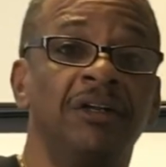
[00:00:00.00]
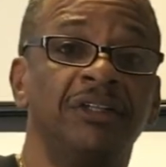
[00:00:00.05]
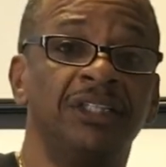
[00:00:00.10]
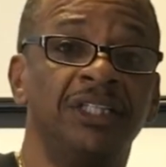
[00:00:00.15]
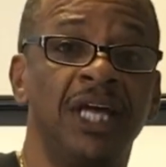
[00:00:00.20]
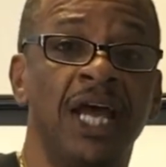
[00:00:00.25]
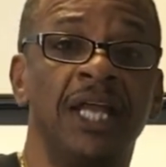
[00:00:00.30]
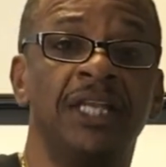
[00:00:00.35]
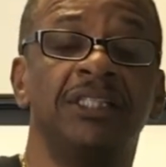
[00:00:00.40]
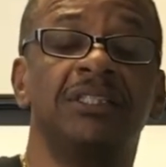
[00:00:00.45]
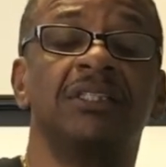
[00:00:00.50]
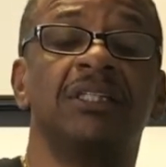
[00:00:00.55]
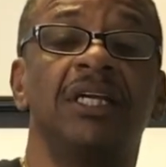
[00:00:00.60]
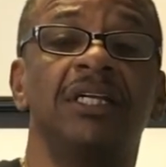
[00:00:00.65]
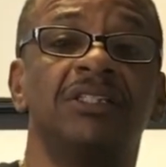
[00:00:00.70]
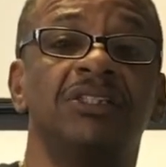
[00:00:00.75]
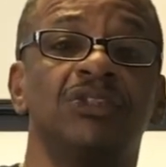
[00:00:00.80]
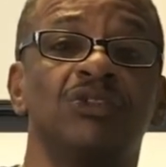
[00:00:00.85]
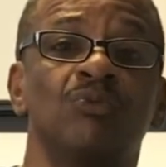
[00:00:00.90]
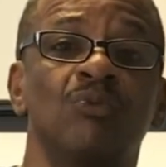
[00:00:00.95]
United
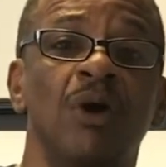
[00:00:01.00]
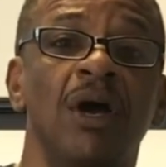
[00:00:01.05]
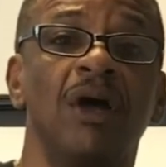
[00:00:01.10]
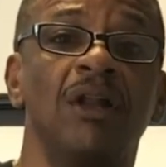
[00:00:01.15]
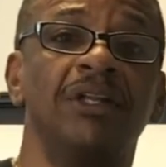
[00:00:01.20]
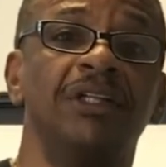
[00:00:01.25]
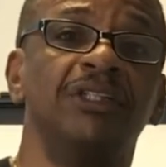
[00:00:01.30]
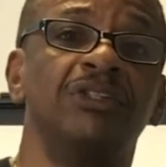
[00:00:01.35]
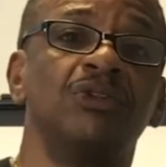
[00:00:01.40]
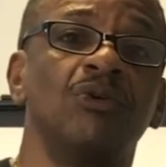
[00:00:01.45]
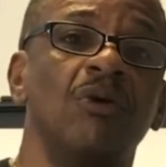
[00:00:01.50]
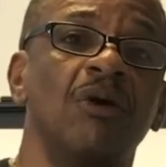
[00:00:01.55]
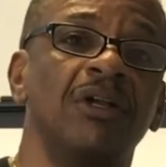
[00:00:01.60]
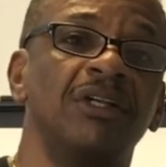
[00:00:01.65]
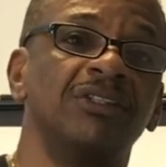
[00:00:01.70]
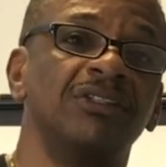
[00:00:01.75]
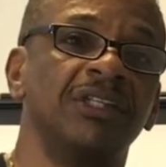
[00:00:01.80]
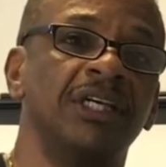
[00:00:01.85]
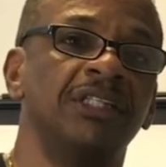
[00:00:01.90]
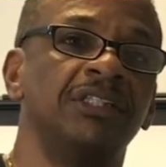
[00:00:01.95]
States as well in this
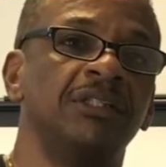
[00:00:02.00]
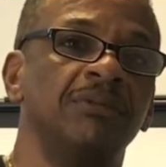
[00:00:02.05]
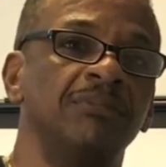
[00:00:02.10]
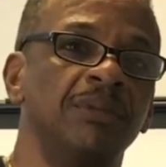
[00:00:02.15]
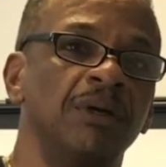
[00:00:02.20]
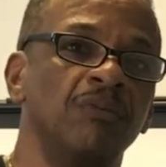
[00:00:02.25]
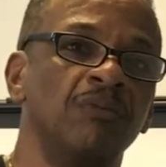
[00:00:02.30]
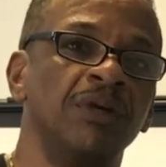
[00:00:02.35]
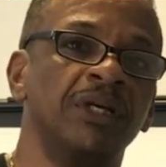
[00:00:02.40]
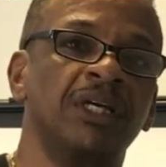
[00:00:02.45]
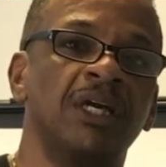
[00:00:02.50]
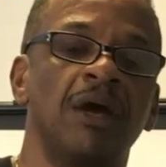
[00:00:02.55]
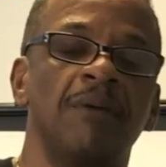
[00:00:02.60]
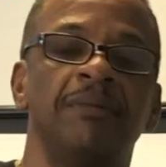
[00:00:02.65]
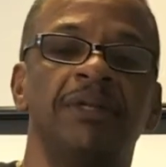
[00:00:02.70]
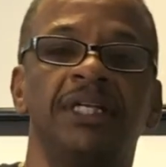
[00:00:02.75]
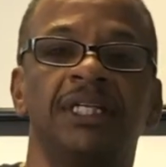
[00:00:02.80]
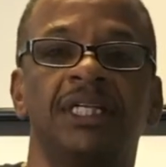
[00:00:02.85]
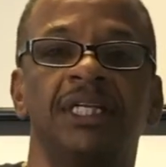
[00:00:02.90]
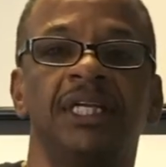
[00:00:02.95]
organization. But we're
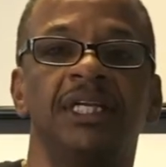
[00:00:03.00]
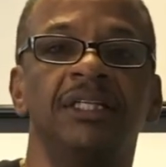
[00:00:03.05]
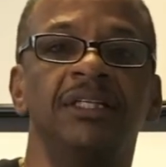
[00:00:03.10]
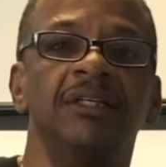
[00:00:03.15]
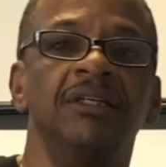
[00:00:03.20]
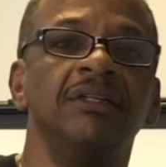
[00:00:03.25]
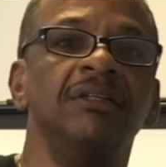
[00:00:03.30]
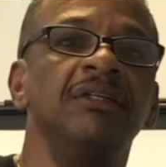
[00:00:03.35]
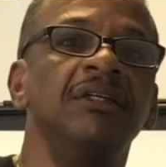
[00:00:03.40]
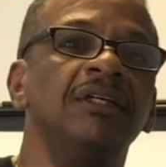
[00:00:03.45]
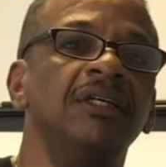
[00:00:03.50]
coming to Kenya.